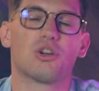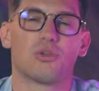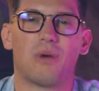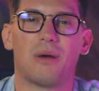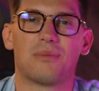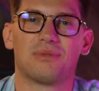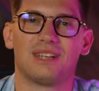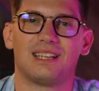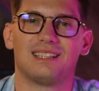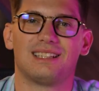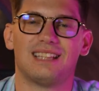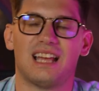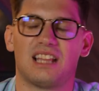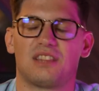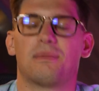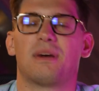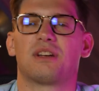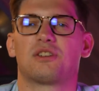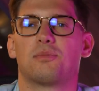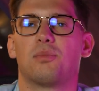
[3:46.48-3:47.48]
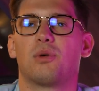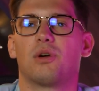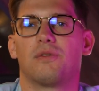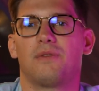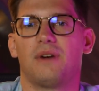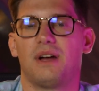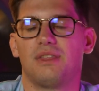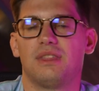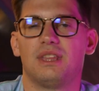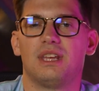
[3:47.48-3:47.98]
your website that much more
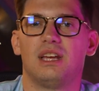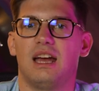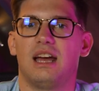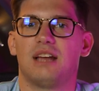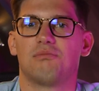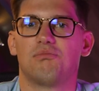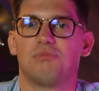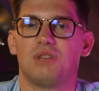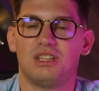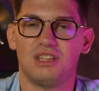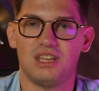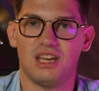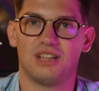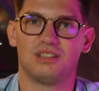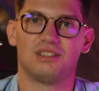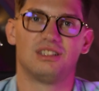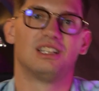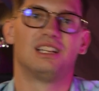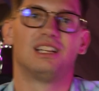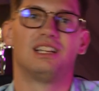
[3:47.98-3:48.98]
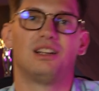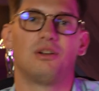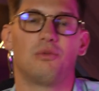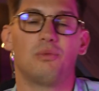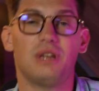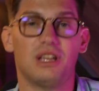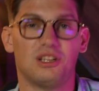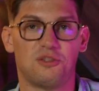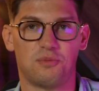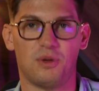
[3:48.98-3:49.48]
fun. And in the end,
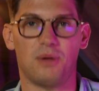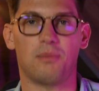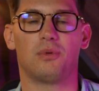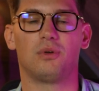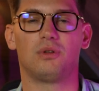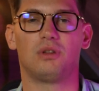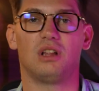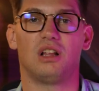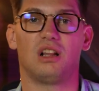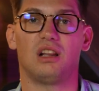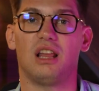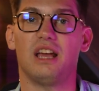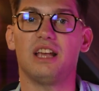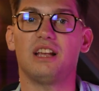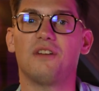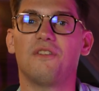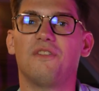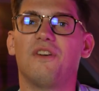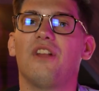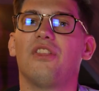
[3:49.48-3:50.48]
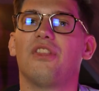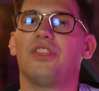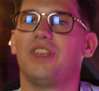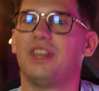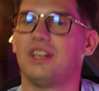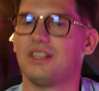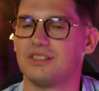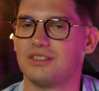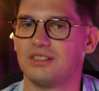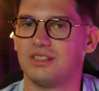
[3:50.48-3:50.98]
we as people like fun
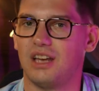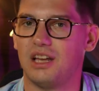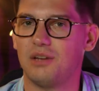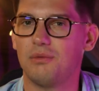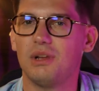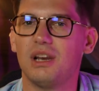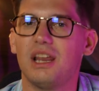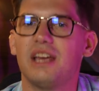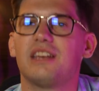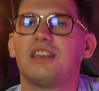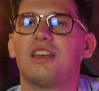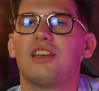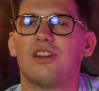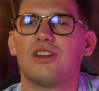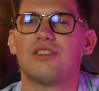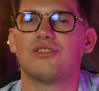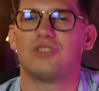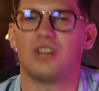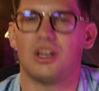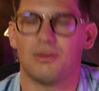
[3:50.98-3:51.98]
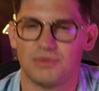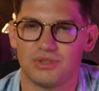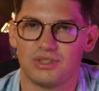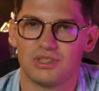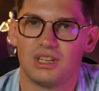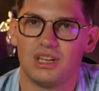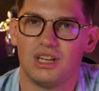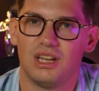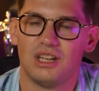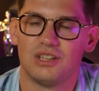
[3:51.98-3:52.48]
things and we like hidden
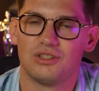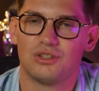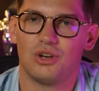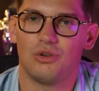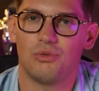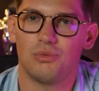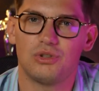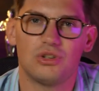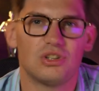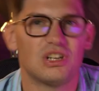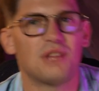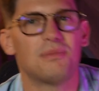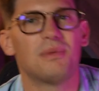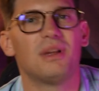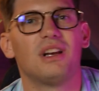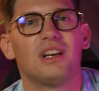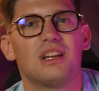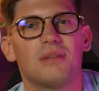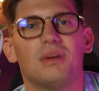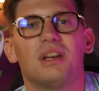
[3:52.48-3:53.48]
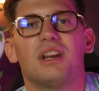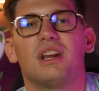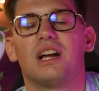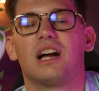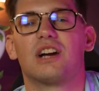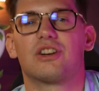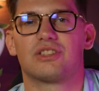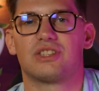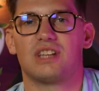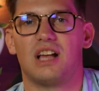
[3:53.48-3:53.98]
gems. So we should not be limiting
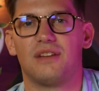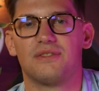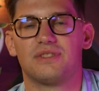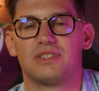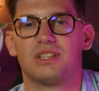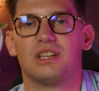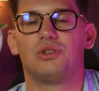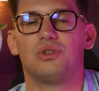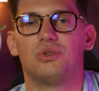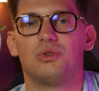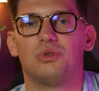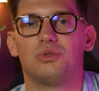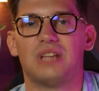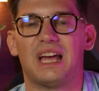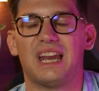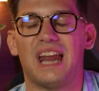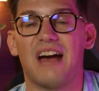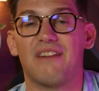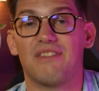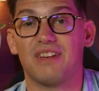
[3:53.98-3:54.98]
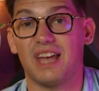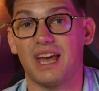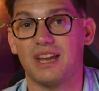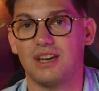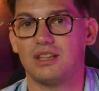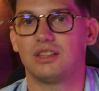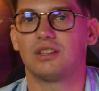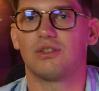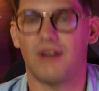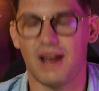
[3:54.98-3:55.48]
ourselves to not having
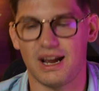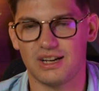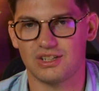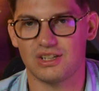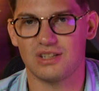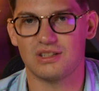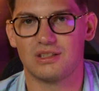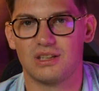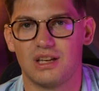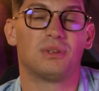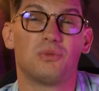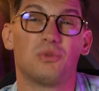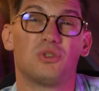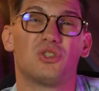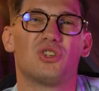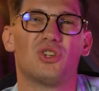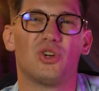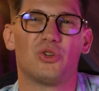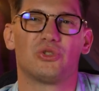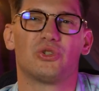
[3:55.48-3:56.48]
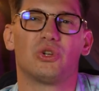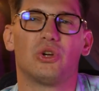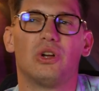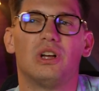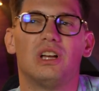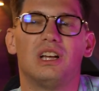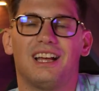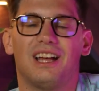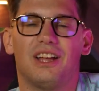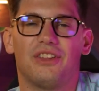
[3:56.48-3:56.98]
any interactions, but we should
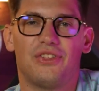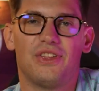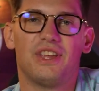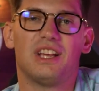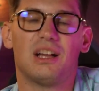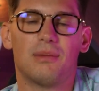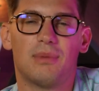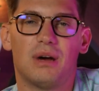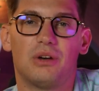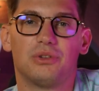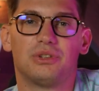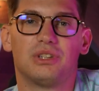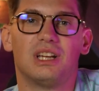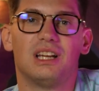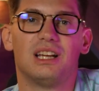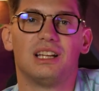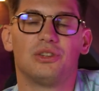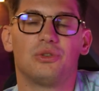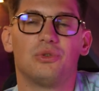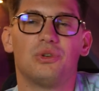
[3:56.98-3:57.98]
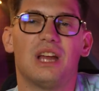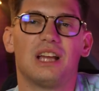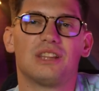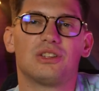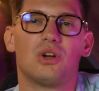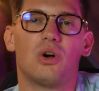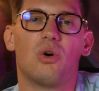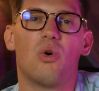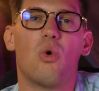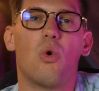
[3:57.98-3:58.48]
also uh, think about to
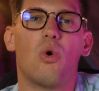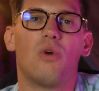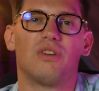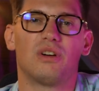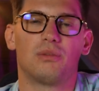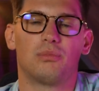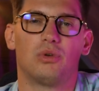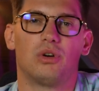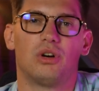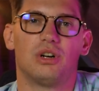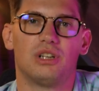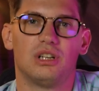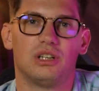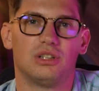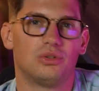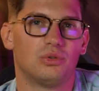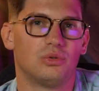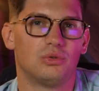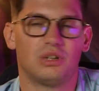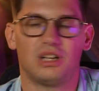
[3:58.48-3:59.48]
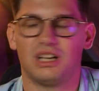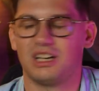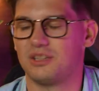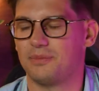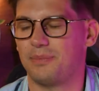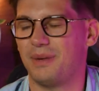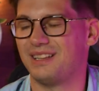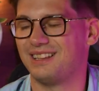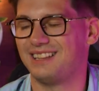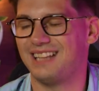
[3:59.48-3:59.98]
not go overboard, to kind of
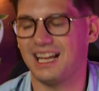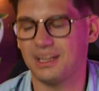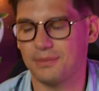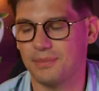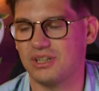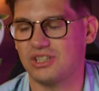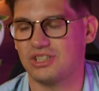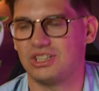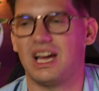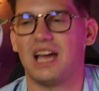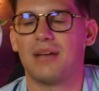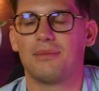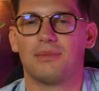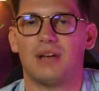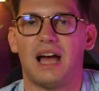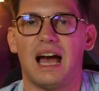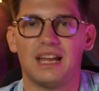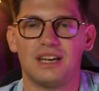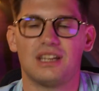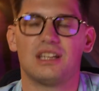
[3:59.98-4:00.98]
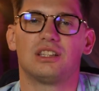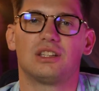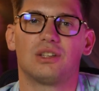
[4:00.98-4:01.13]
spend that much time adding